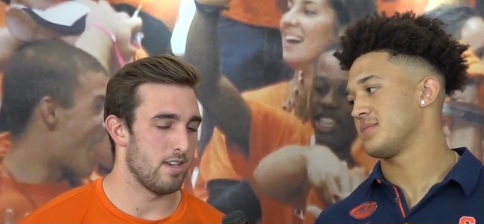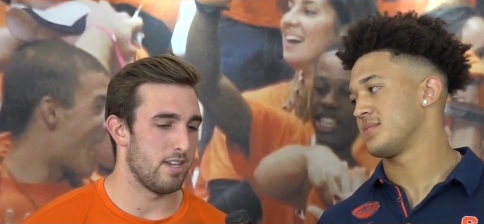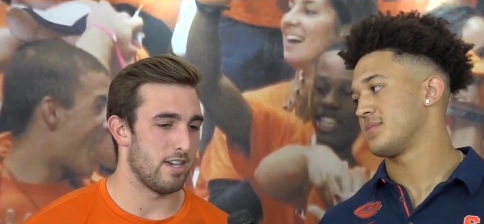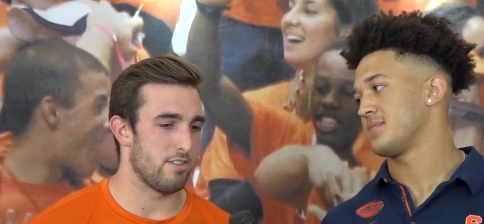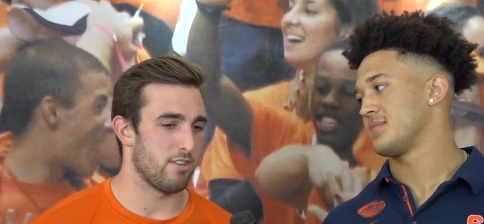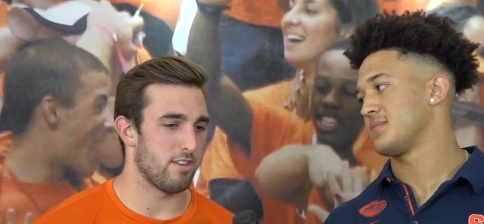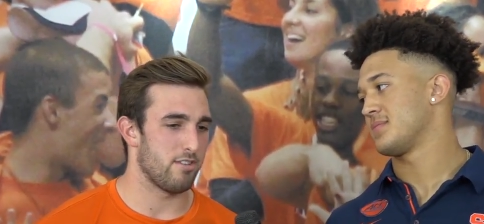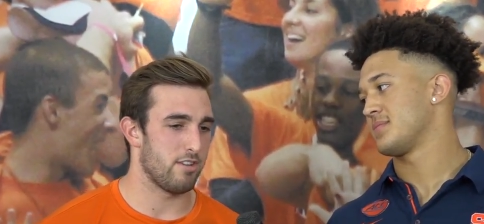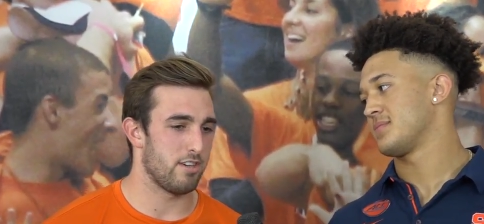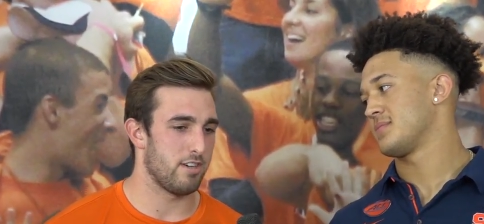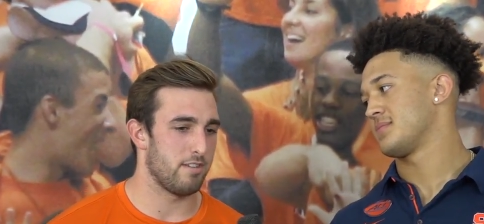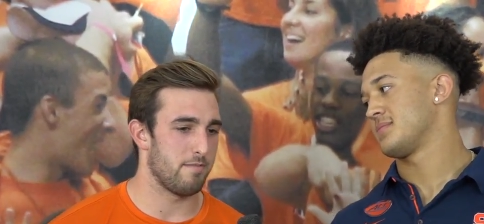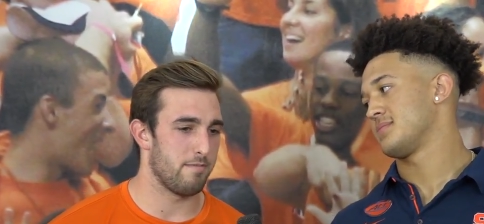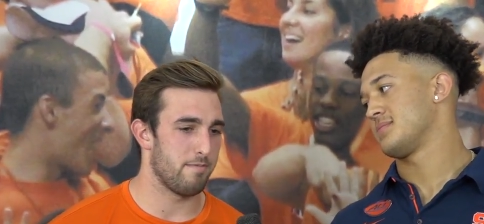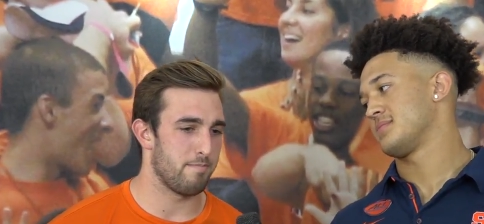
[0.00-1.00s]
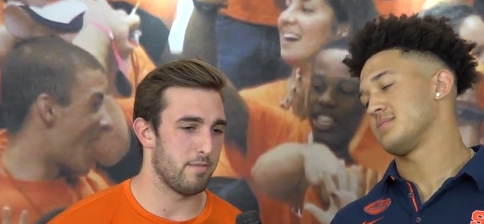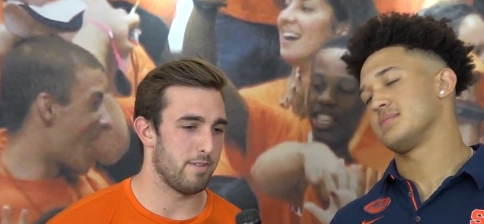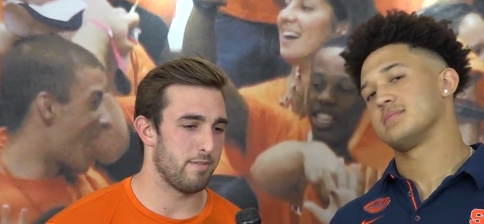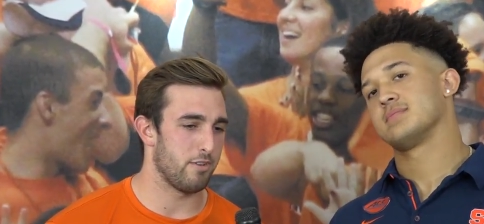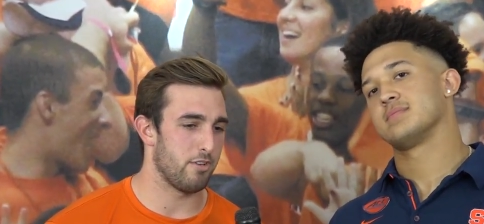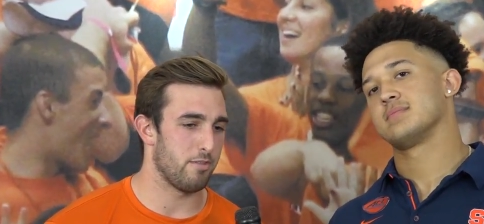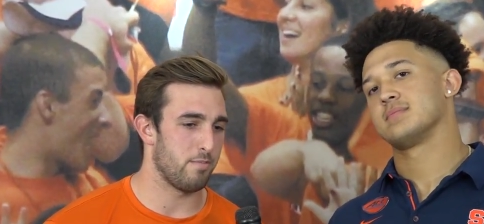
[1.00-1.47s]
Speaker 1: Yeah, so I started my
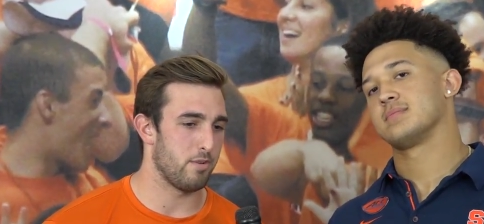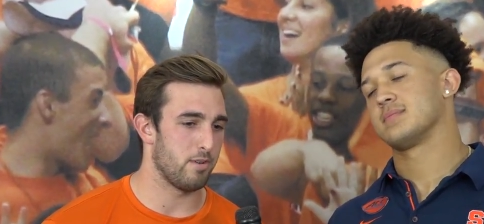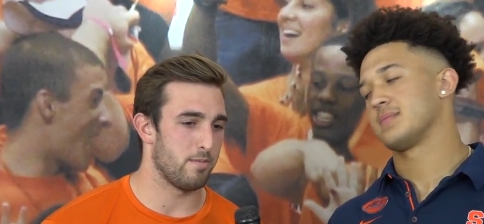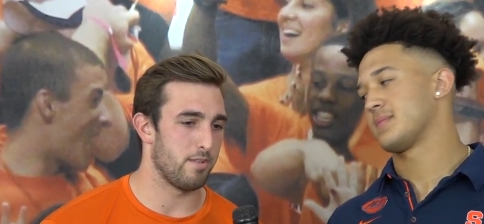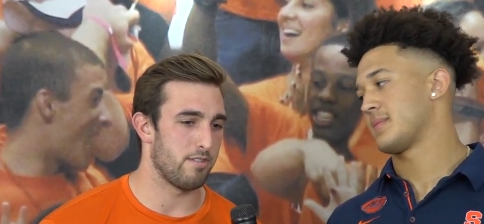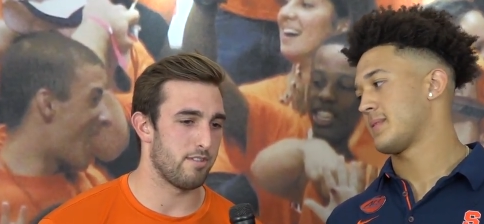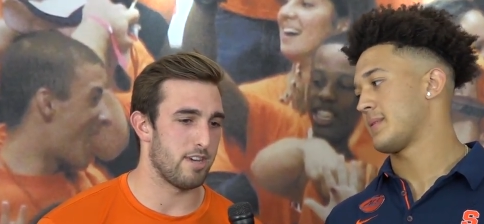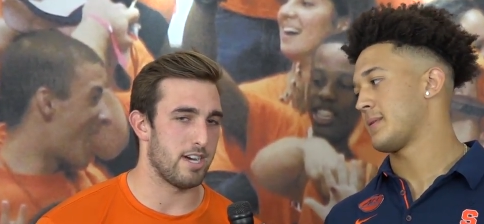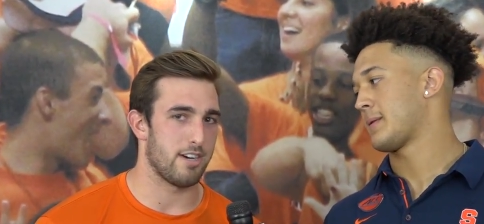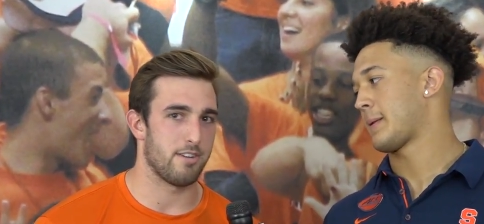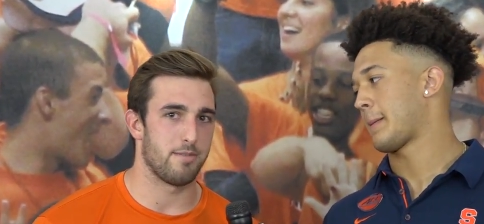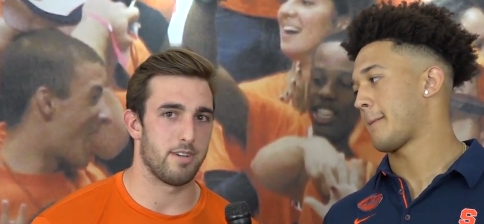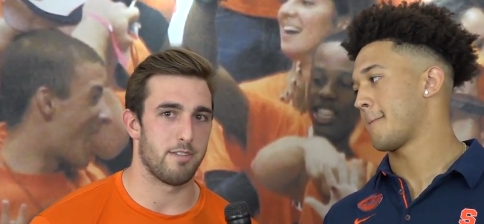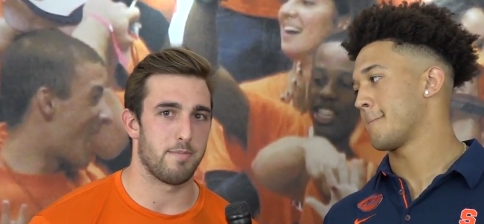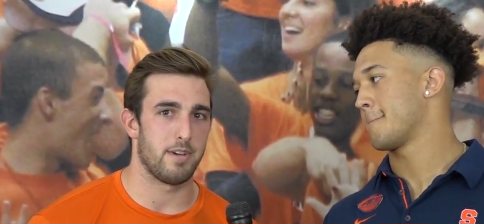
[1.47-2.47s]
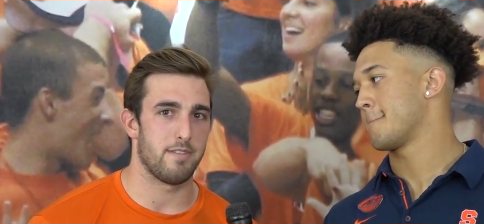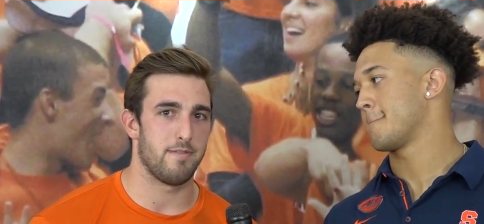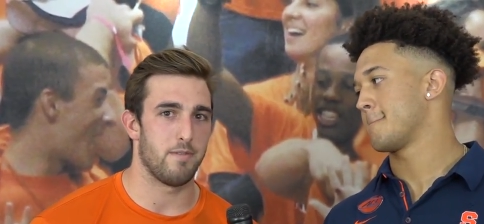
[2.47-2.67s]
first sport was soccer when I was about